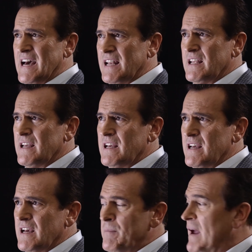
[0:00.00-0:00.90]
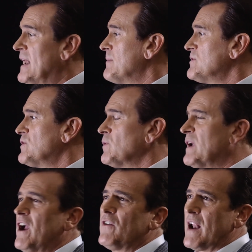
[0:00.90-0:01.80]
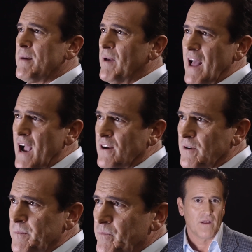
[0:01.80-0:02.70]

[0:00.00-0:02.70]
that. And my neighbors don't care that I'm an actor.